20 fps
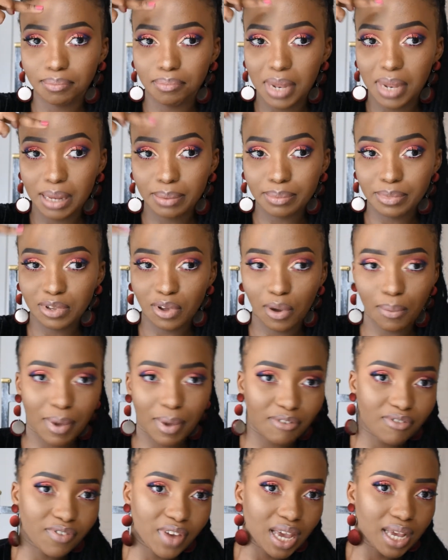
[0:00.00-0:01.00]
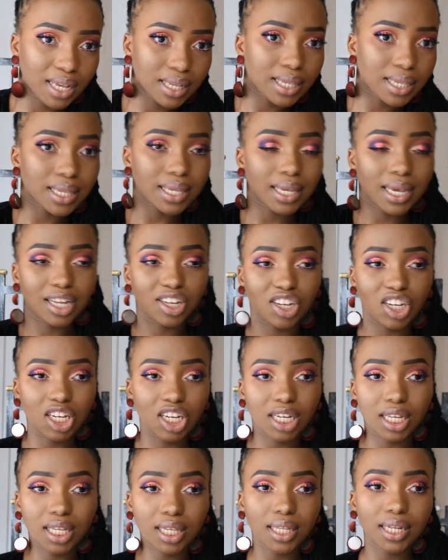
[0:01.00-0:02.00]
limbs on my face. It's
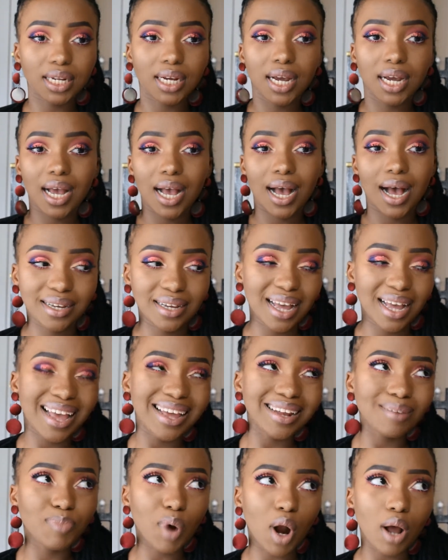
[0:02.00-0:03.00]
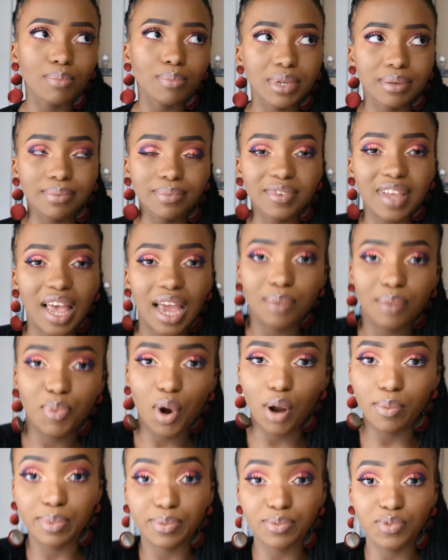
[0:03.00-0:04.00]
just I had problems
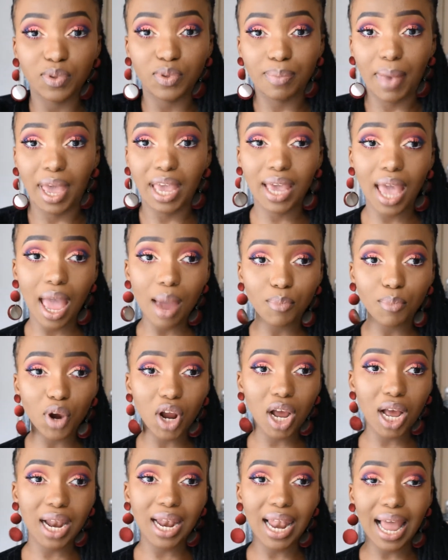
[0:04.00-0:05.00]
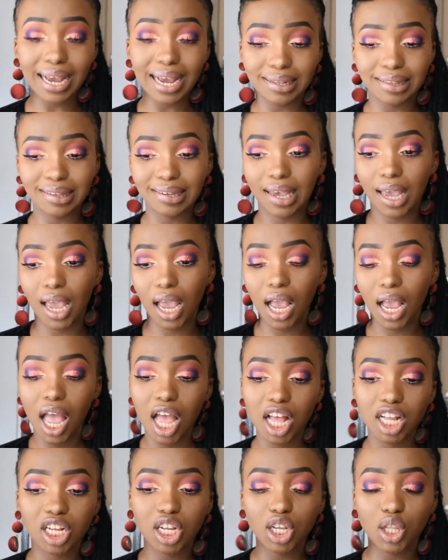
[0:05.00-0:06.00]
with my camera, lighting,
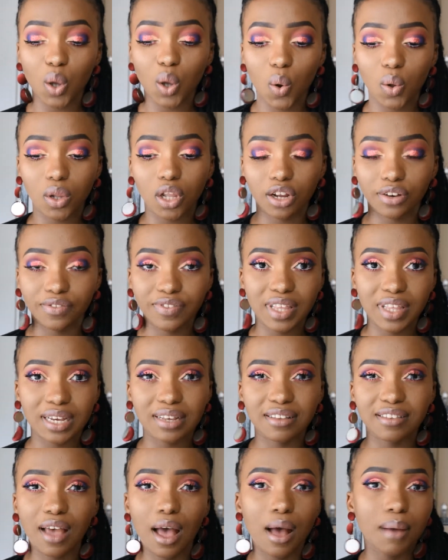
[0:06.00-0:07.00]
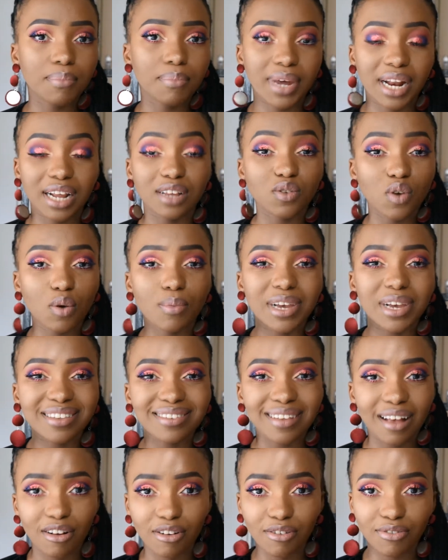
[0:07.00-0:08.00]
just a whole lot of things, but I told
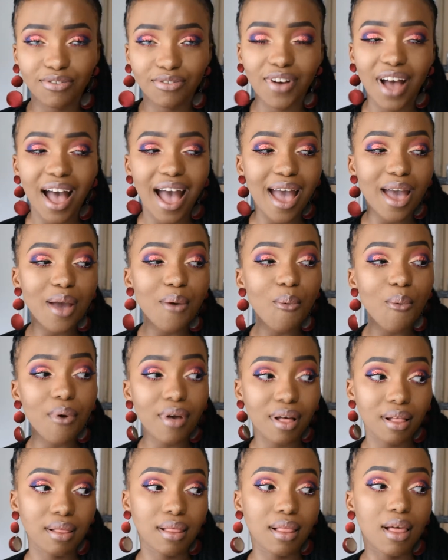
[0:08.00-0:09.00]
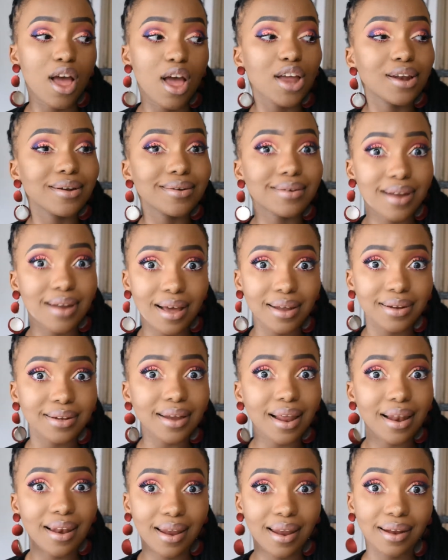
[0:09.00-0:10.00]
myself I will not
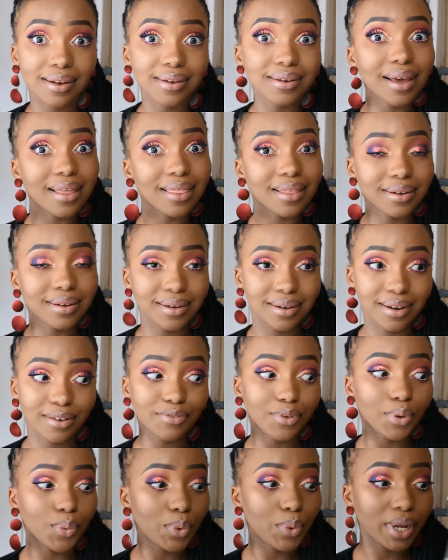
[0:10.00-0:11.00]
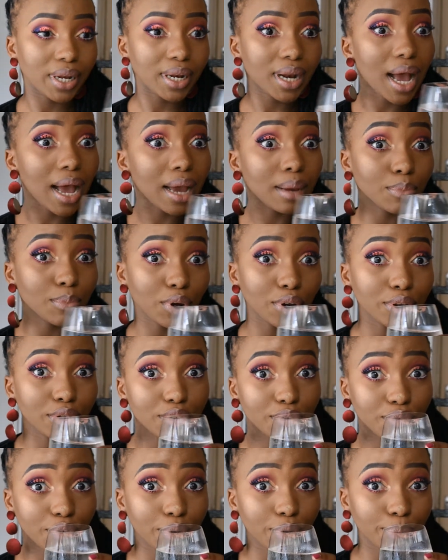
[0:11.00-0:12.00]
let the devil win. I'm going
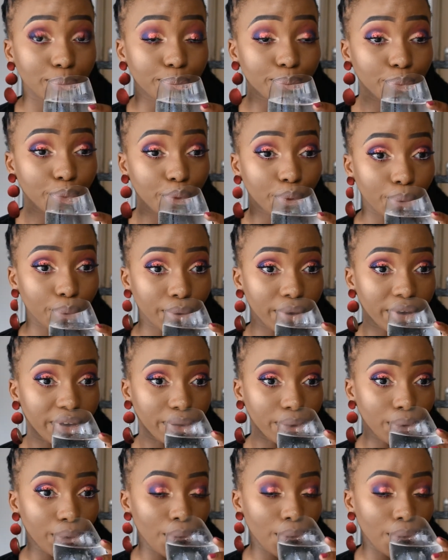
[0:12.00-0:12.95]
to film. Okay,